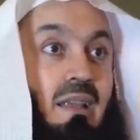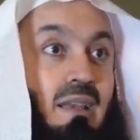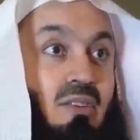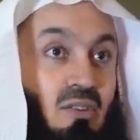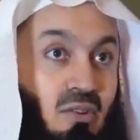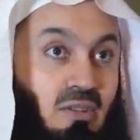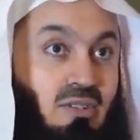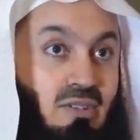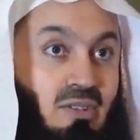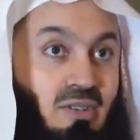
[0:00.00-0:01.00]
Did you know
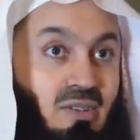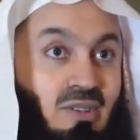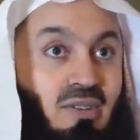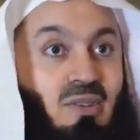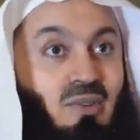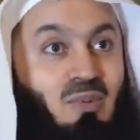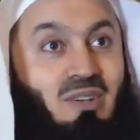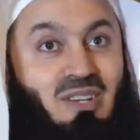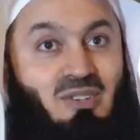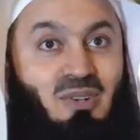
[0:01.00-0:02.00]
this?
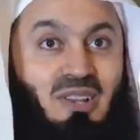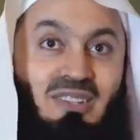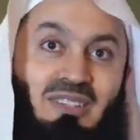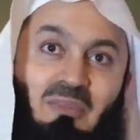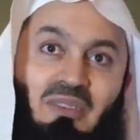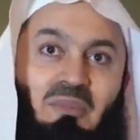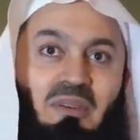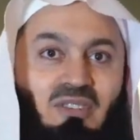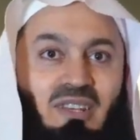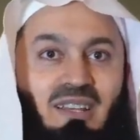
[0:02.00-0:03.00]
Well, at least you learned something,
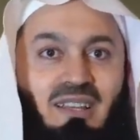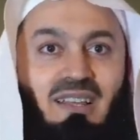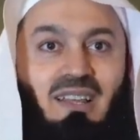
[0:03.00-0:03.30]
mashallah.